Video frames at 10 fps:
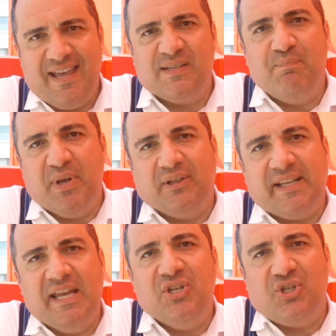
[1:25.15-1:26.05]
is
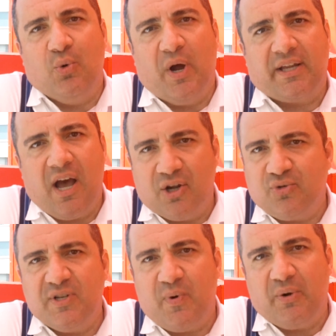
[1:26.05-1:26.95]
built into what
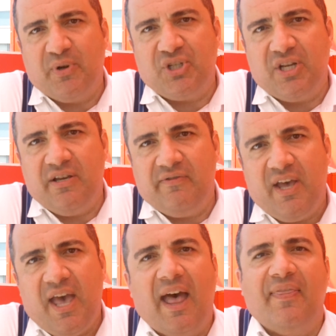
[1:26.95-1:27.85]
countries want to achieve
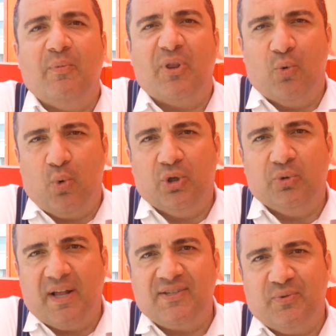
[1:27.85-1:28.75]
and then what the
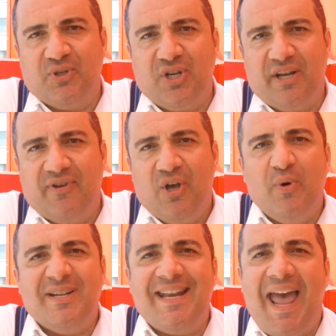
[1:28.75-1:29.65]
world wants to achieve.
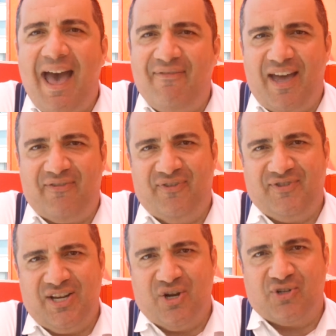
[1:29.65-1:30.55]
We didn't have that
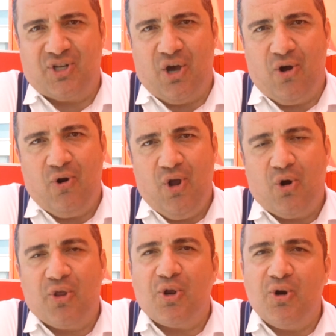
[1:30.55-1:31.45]
15 years ago
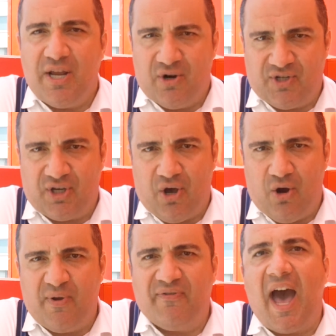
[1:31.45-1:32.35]
or 30 years
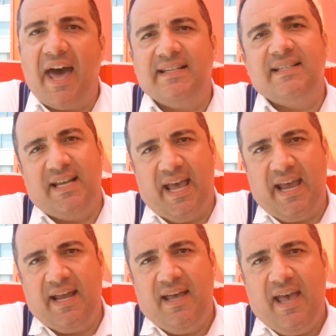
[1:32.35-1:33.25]
ago. We've got it
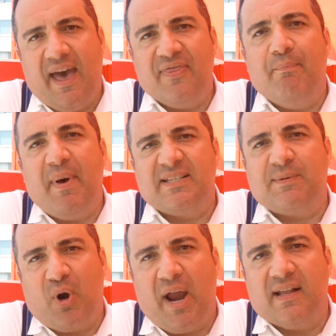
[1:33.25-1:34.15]
today, and the
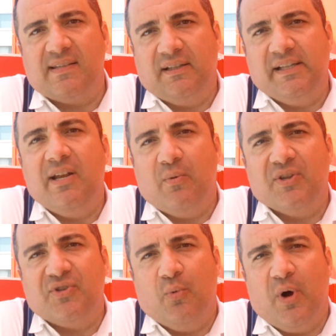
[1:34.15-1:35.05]
best brands, the leading
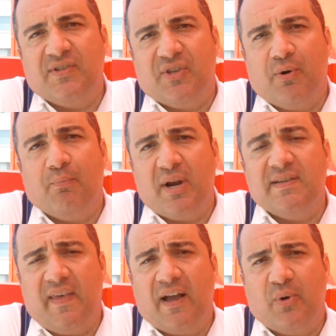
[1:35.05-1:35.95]
ones, are the ones that are
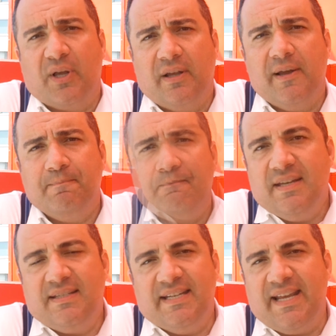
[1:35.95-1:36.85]
embracing that quickly.
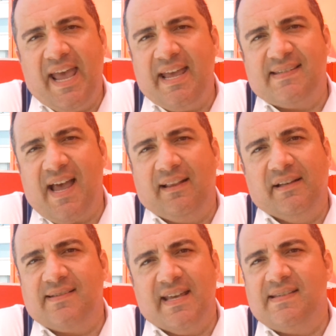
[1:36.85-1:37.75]
Today,
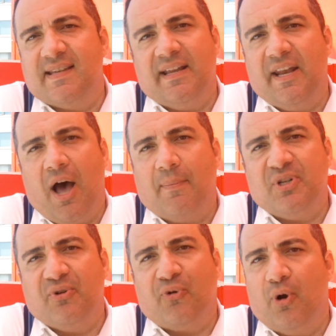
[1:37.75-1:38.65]
silence isn't an
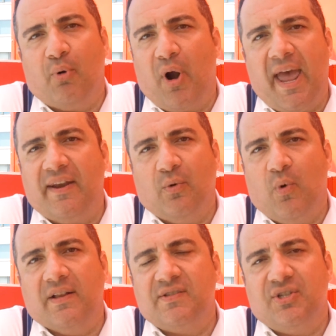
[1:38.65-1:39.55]
option for a brand that
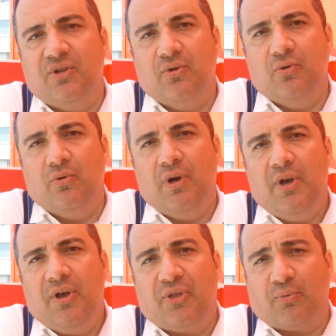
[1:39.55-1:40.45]
wants to
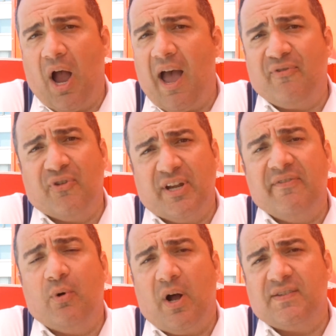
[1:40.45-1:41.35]
thrive or that
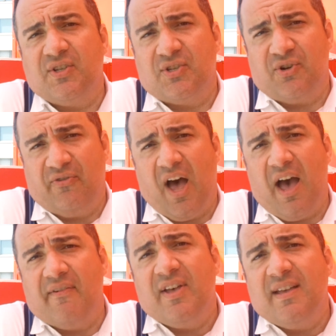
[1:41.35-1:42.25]
even wants to
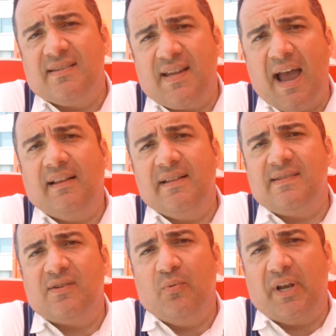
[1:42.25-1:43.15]
survive.
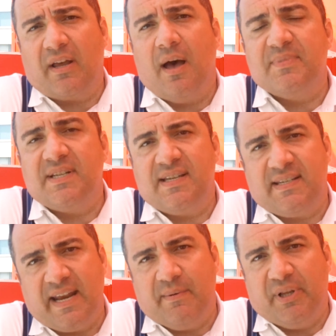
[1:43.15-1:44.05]
Silence, when it comes to
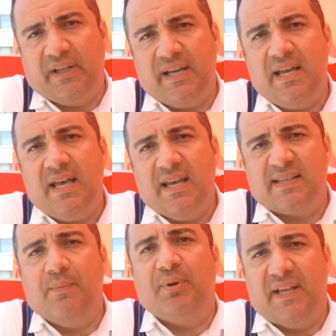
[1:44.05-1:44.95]
sustainability,
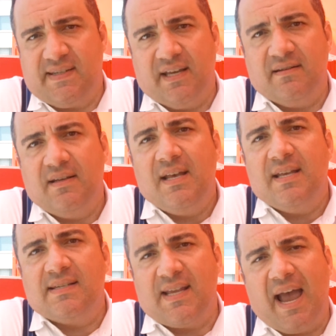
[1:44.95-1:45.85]
is complicit.
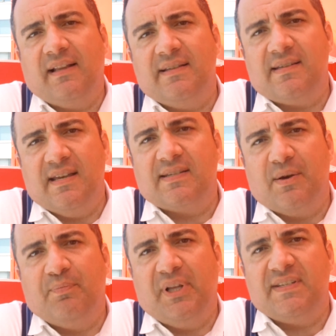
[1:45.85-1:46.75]
Silence is
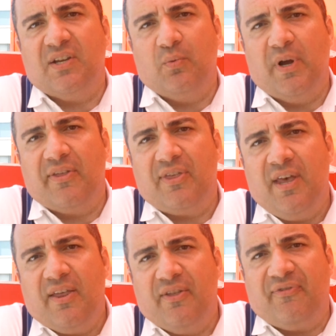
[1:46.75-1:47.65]
complicit with
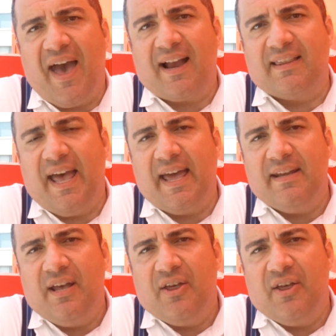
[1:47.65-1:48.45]
the fact that